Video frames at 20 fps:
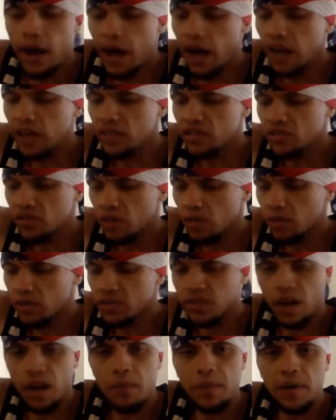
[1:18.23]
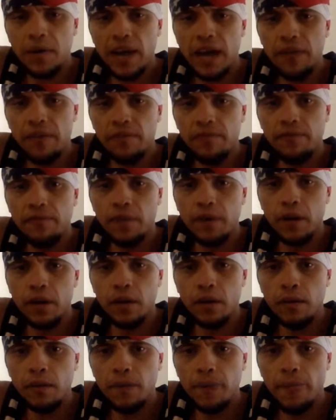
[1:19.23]
I just always thought about having fun.
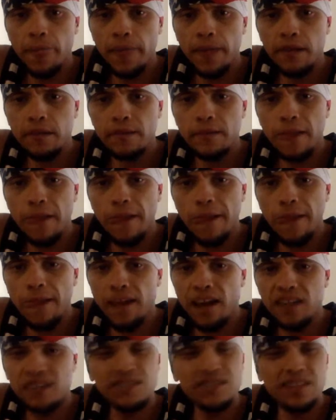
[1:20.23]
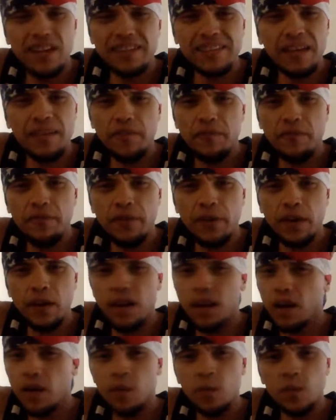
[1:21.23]
I just liked having fun.
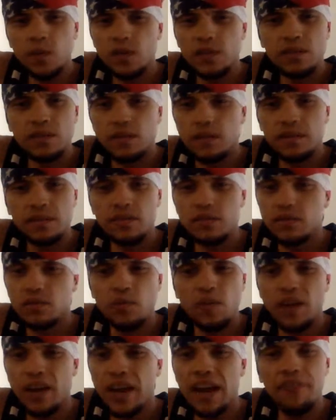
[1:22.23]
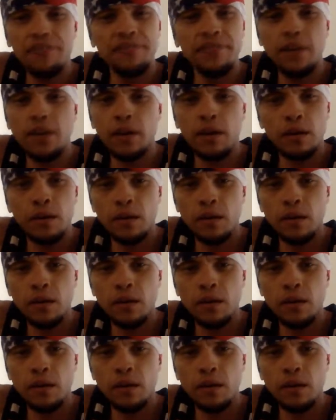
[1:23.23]
I just want to have fun.